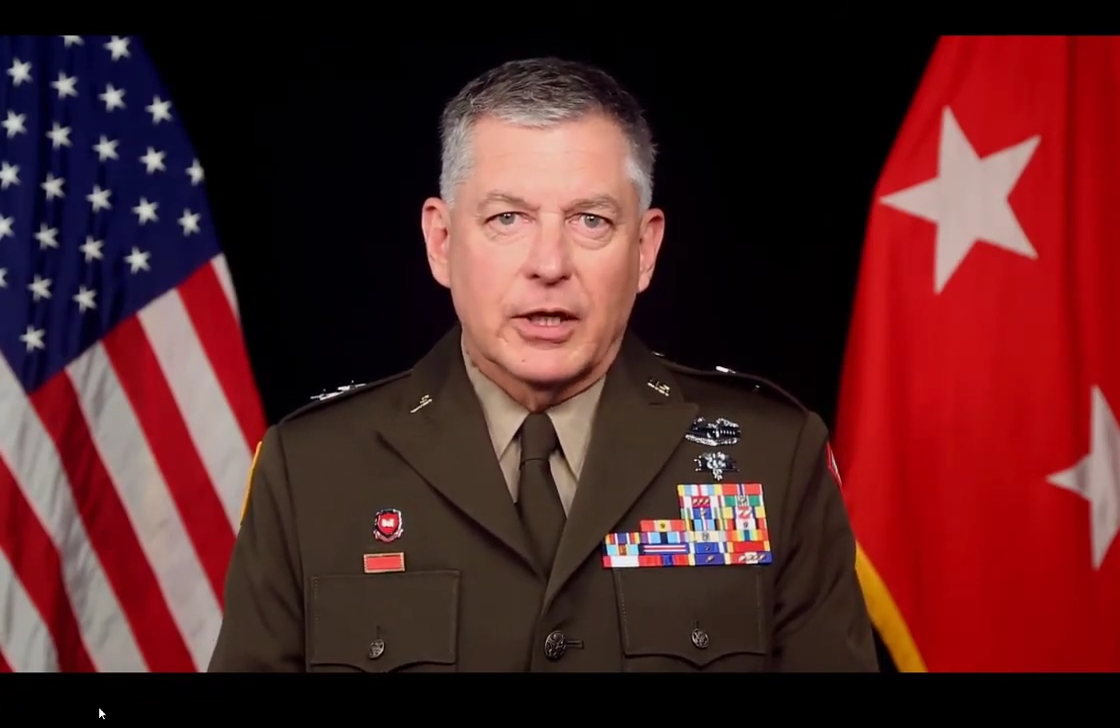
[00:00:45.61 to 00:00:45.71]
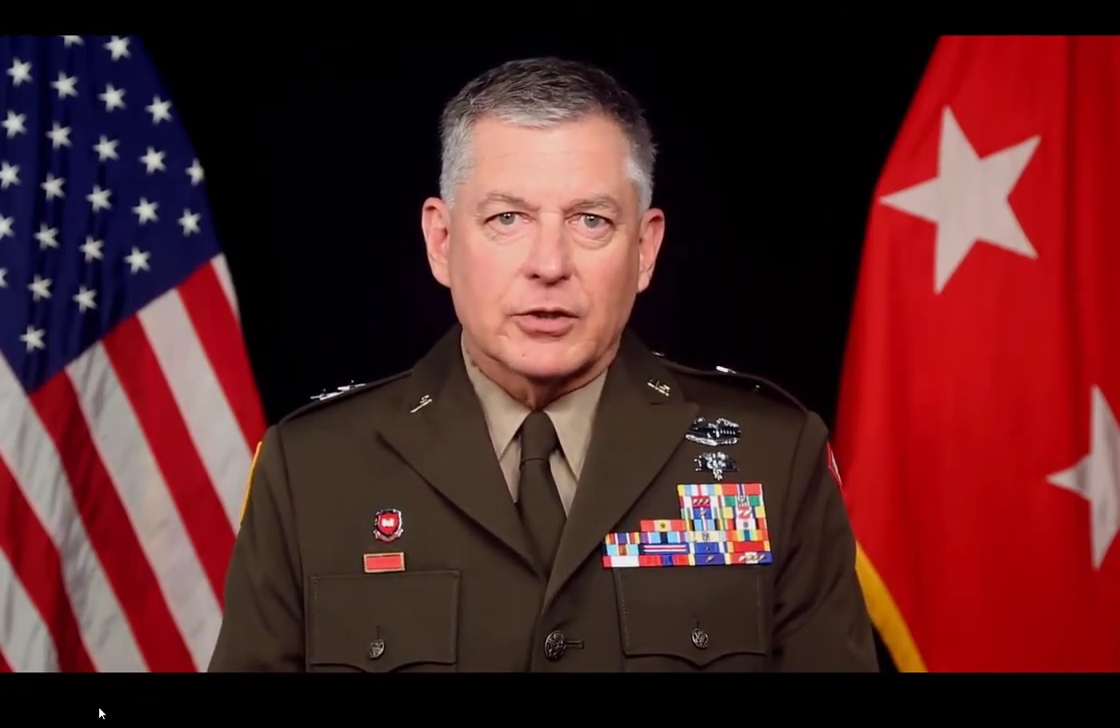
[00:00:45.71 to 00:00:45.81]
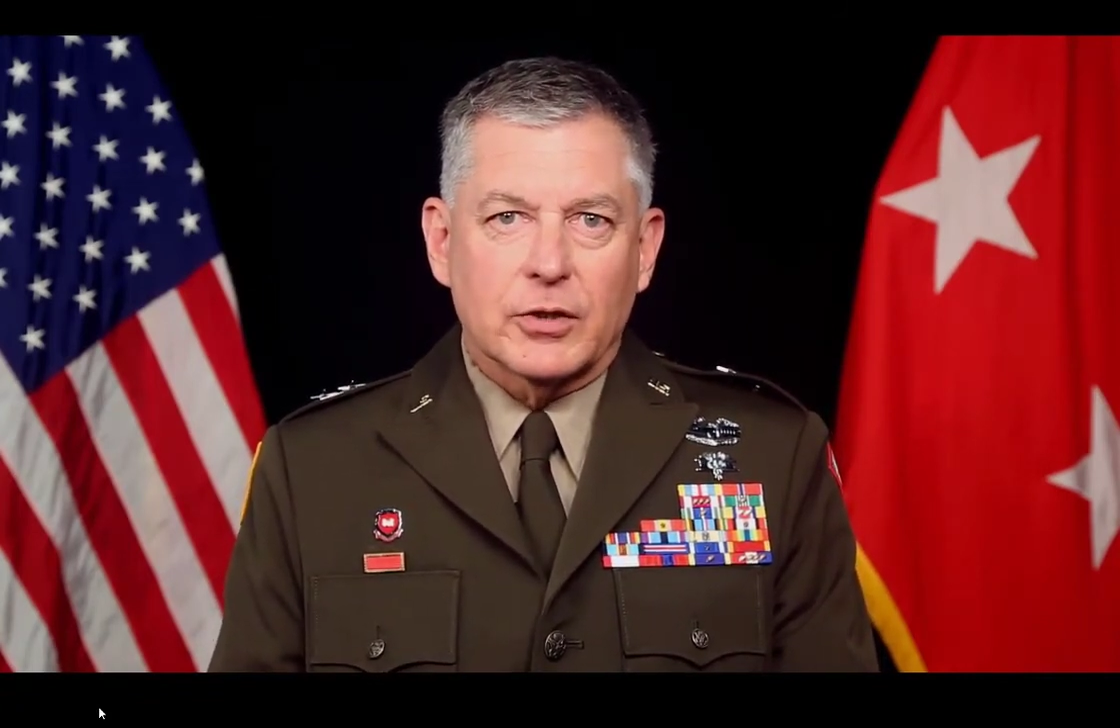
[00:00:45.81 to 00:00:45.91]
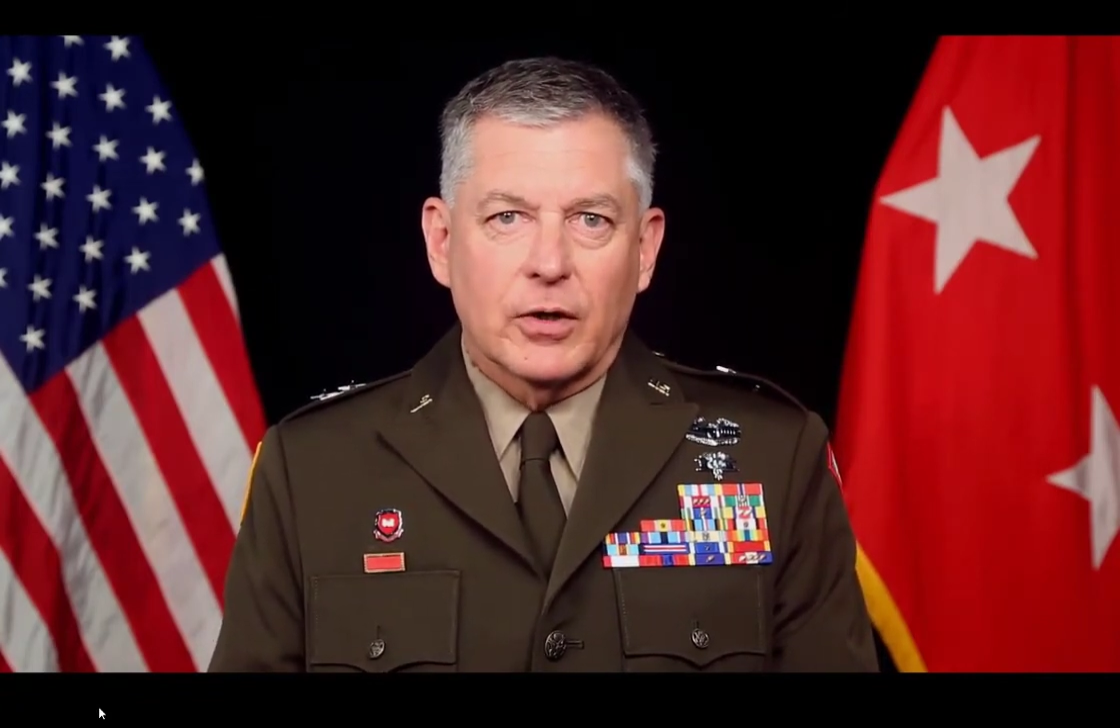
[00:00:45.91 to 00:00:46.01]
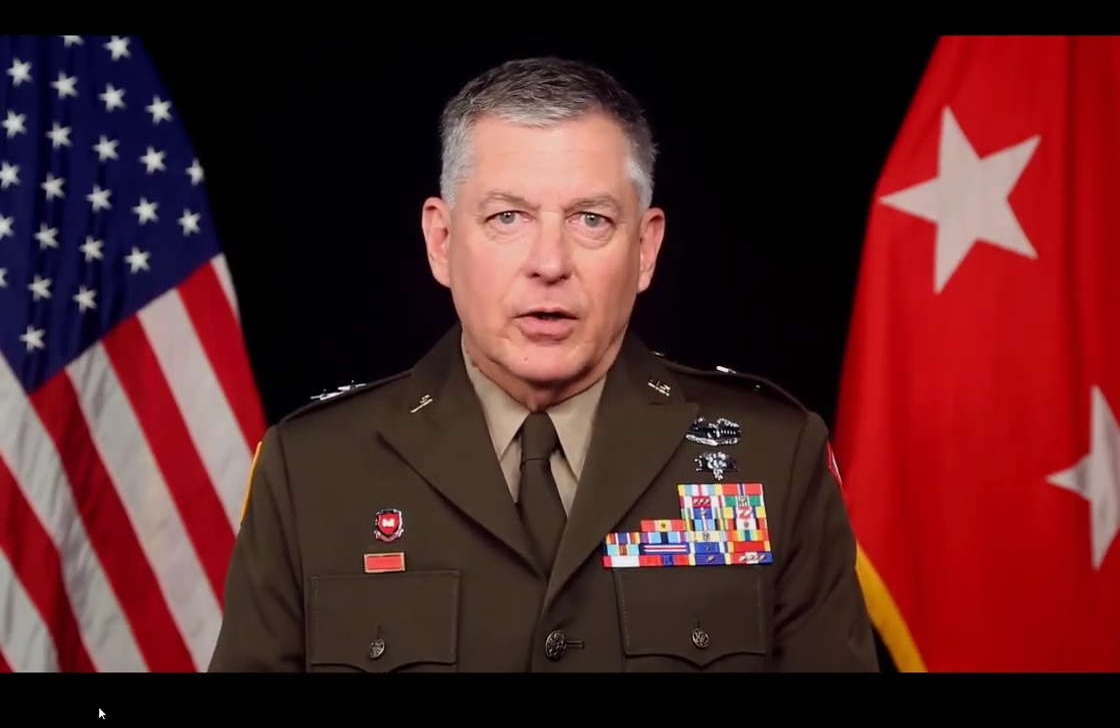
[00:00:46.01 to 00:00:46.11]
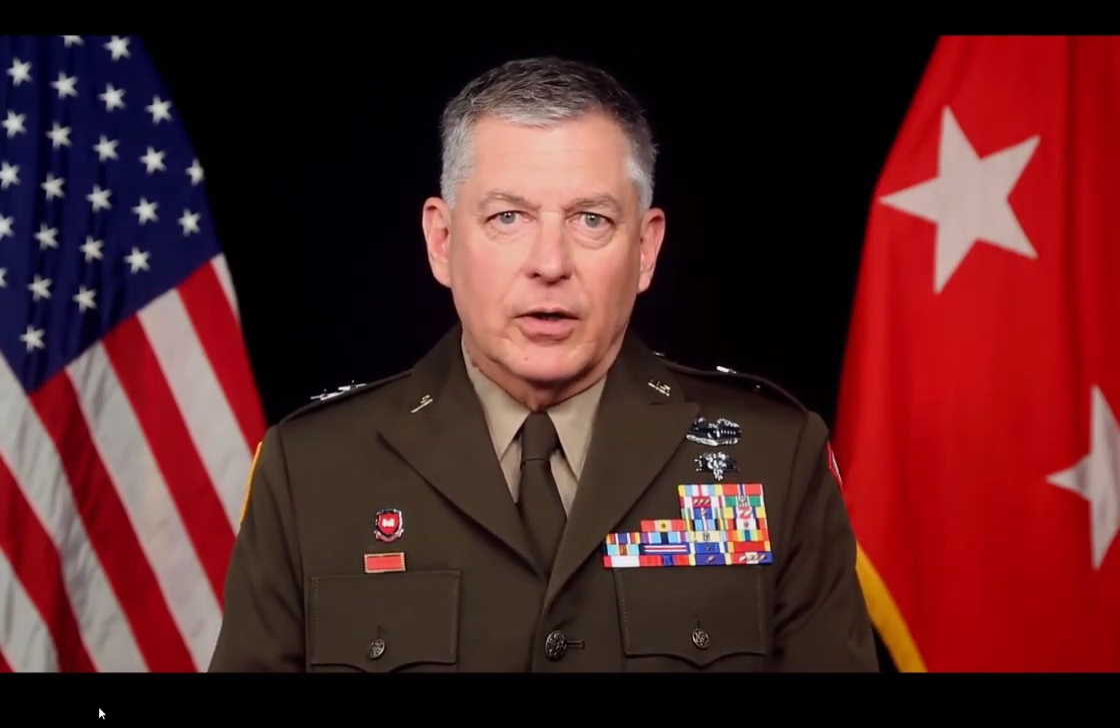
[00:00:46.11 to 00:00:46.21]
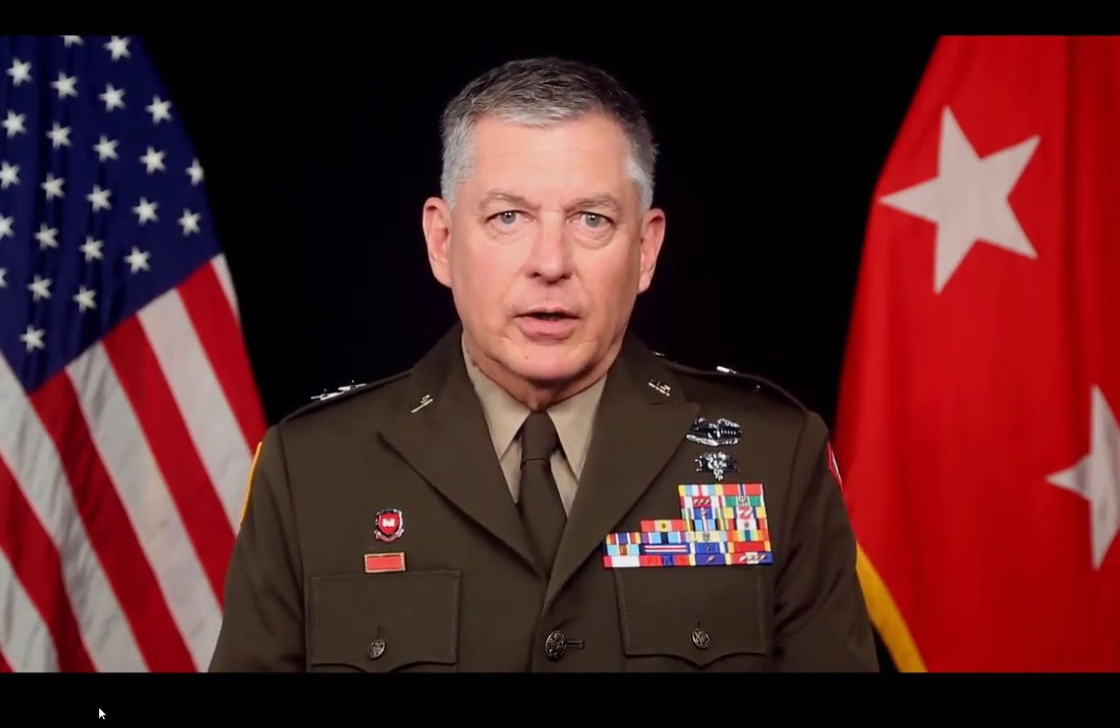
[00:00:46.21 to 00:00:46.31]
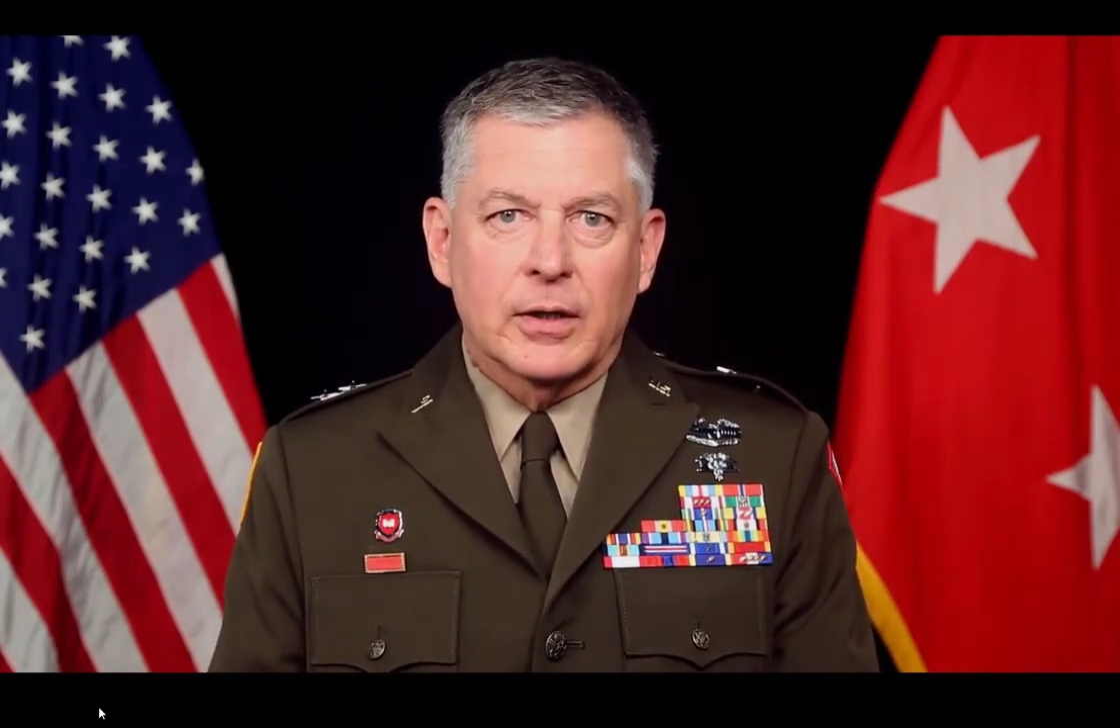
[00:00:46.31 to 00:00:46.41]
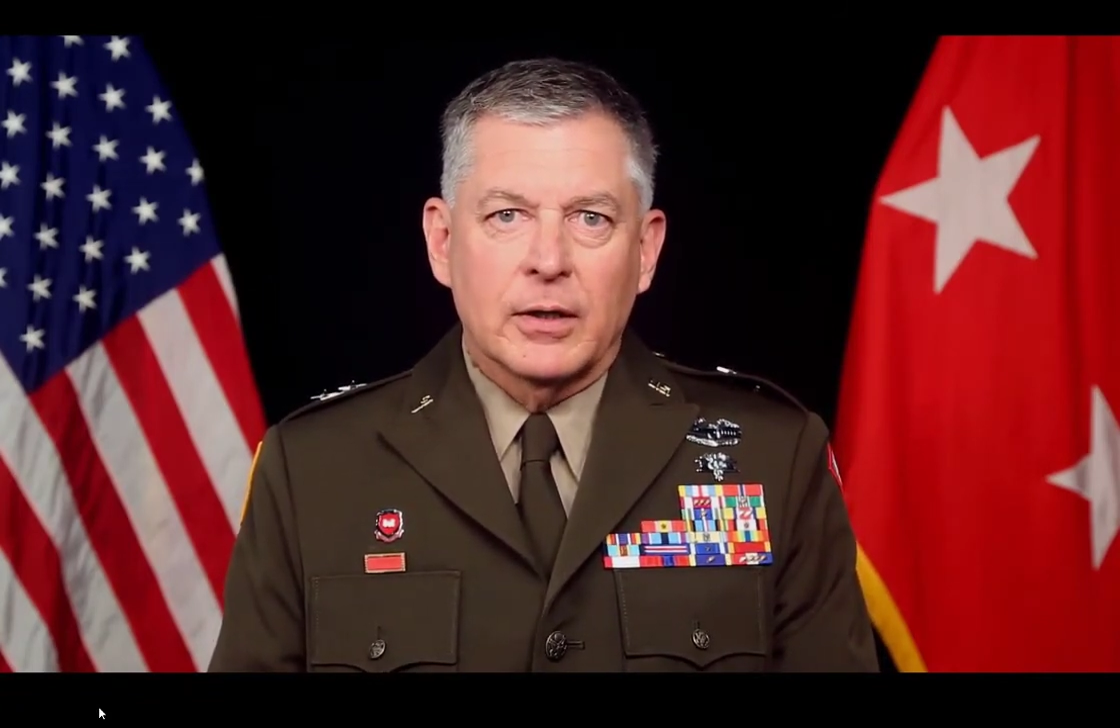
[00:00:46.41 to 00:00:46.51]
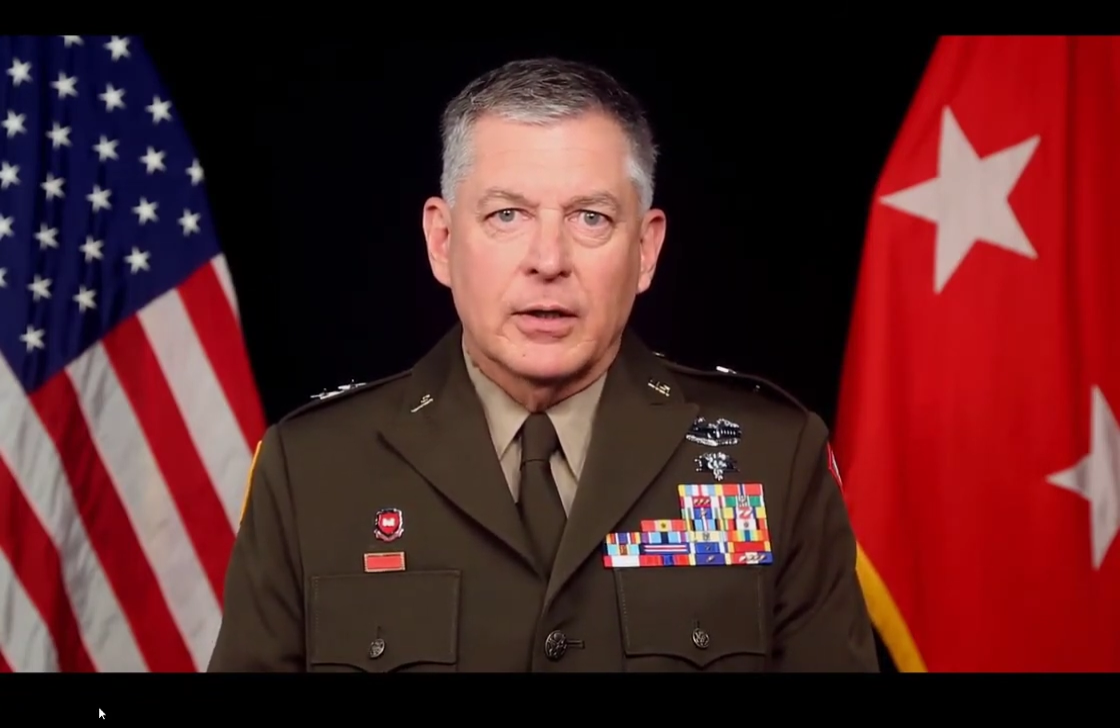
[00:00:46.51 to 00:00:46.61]
National
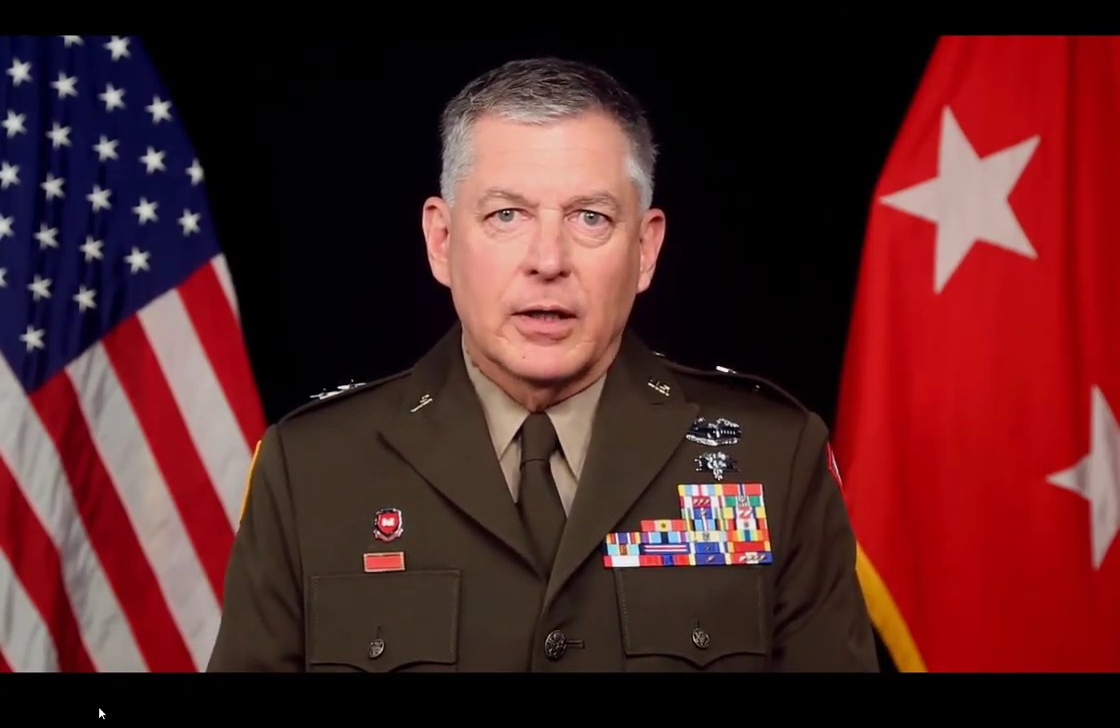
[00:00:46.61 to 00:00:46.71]
Guard